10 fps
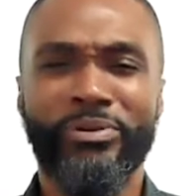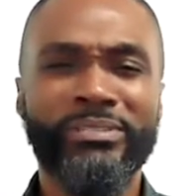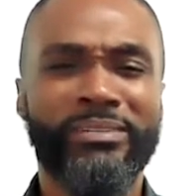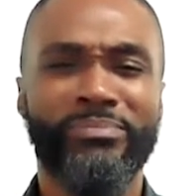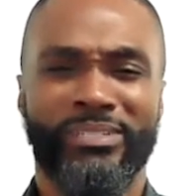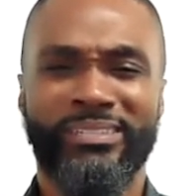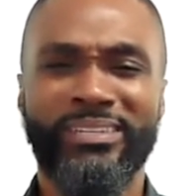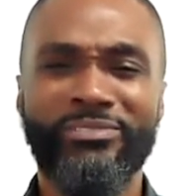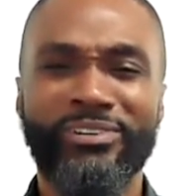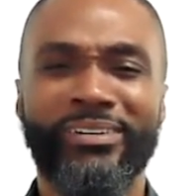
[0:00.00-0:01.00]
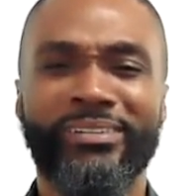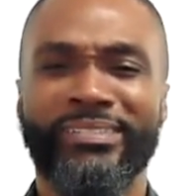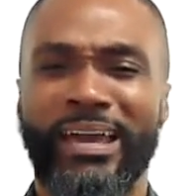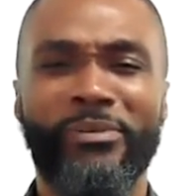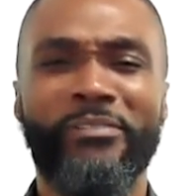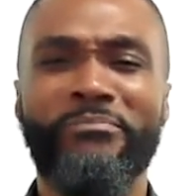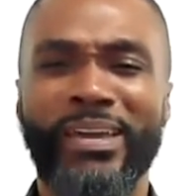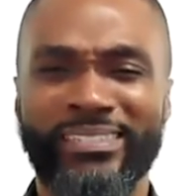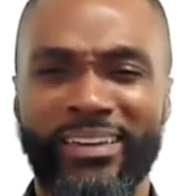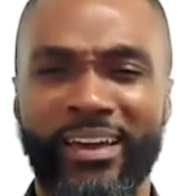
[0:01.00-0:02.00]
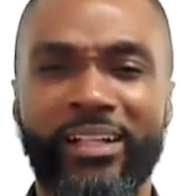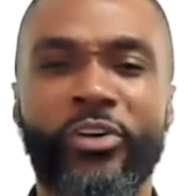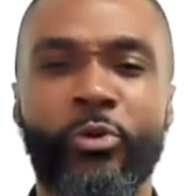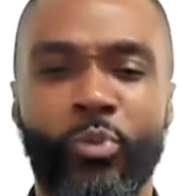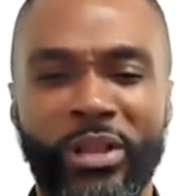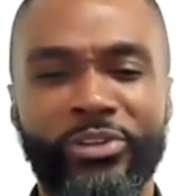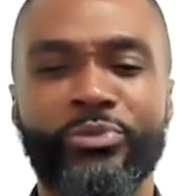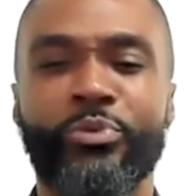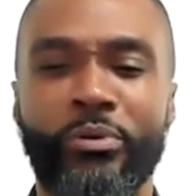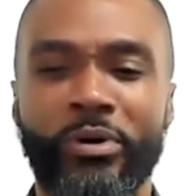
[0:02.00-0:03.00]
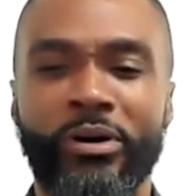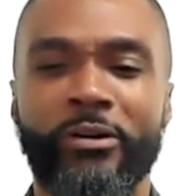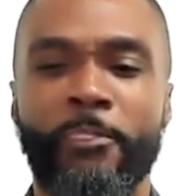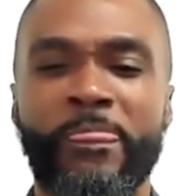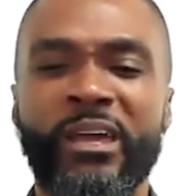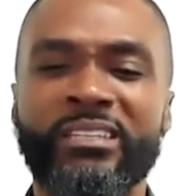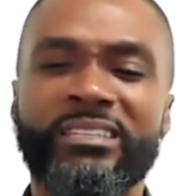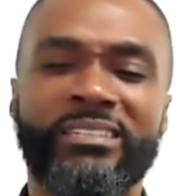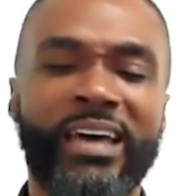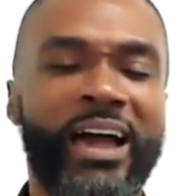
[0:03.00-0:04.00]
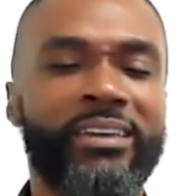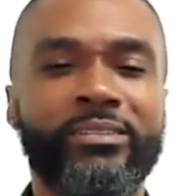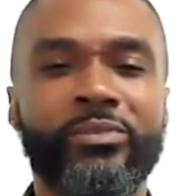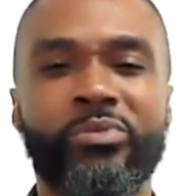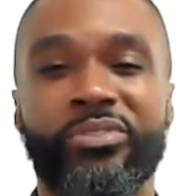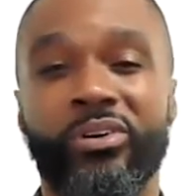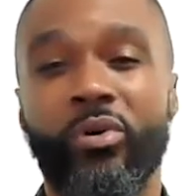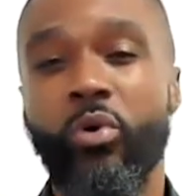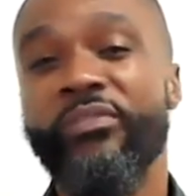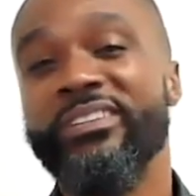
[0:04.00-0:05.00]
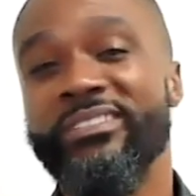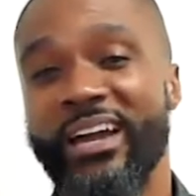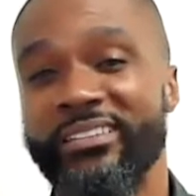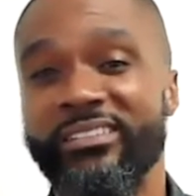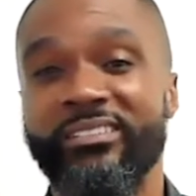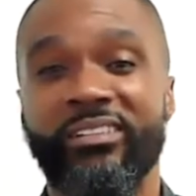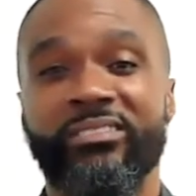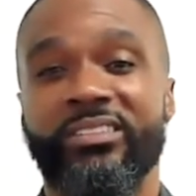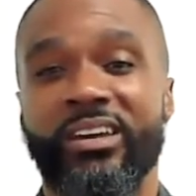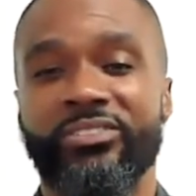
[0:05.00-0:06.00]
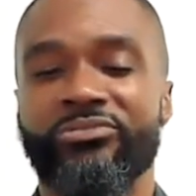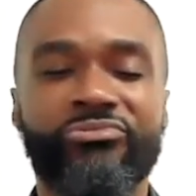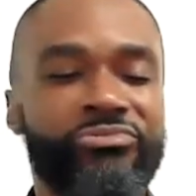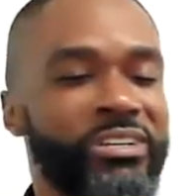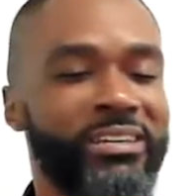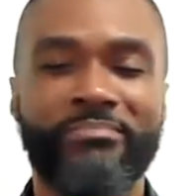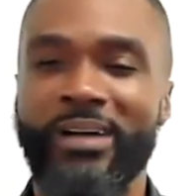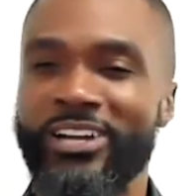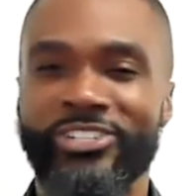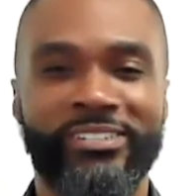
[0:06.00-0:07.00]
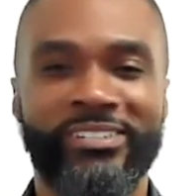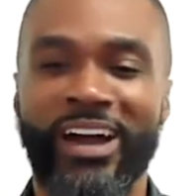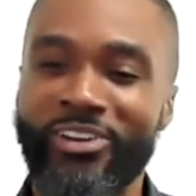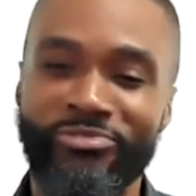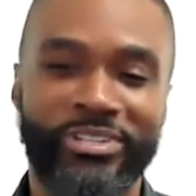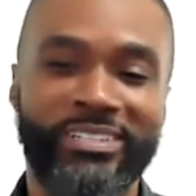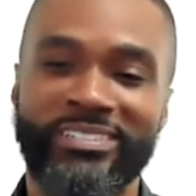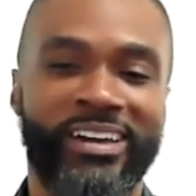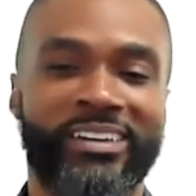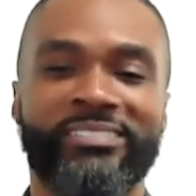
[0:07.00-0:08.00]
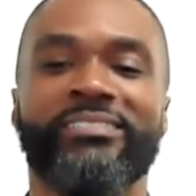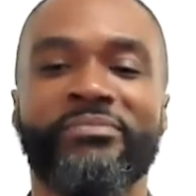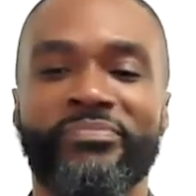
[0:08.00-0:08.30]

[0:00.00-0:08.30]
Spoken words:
printed material type of mental health and wellness workbook designed with a COVID-19 context, reimagined and redesigned.